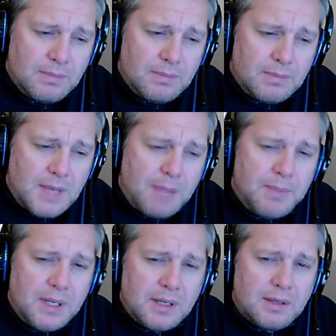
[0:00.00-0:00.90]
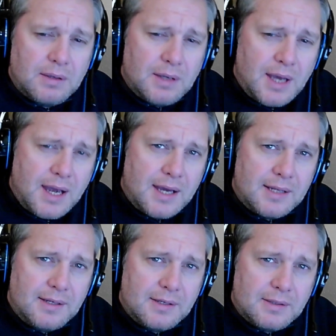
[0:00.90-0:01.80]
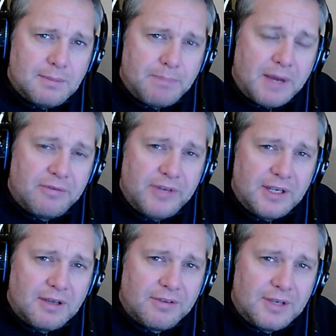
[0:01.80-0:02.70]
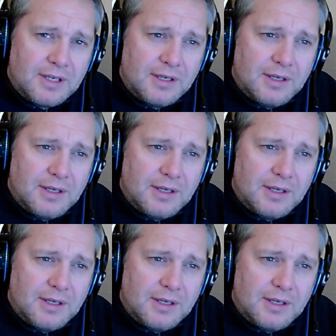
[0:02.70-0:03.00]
Epic and Battlefleet Gothic.